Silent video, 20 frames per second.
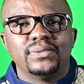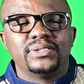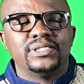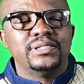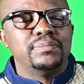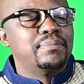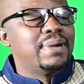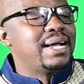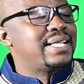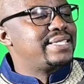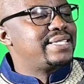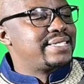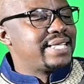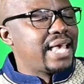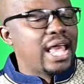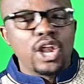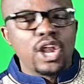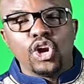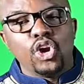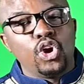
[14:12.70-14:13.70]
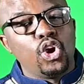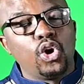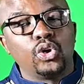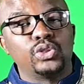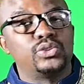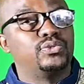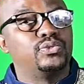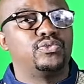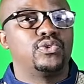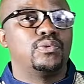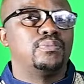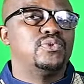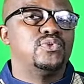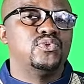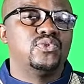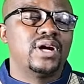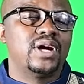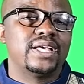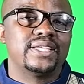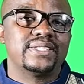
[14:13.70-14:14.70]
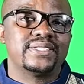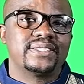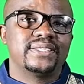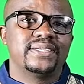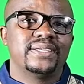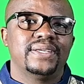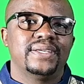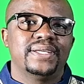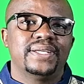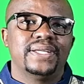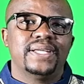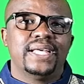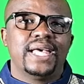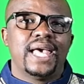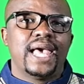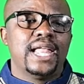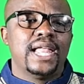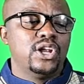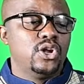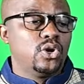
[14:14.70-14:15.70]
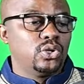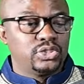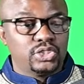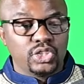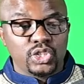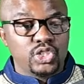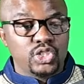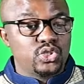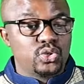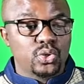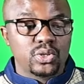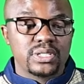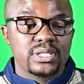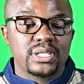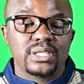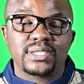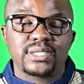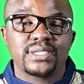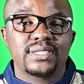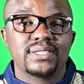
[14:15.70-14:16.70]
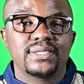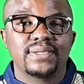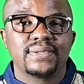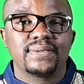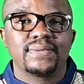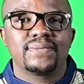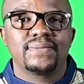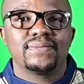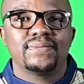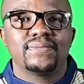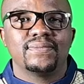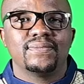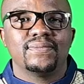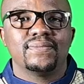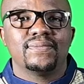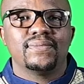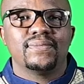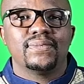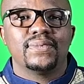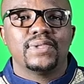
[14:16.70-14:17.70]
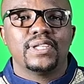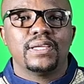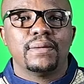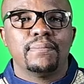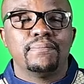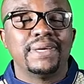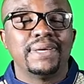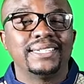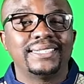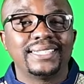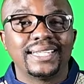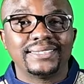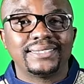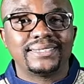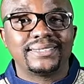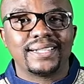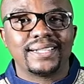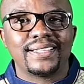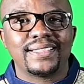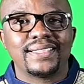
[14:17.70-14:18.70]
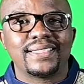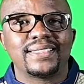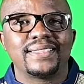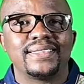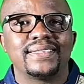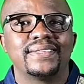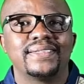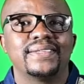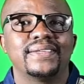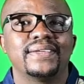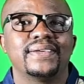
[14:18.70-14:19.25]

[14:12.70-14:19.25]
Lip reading: demands a lot from you guys, a lot, resources, mental strength.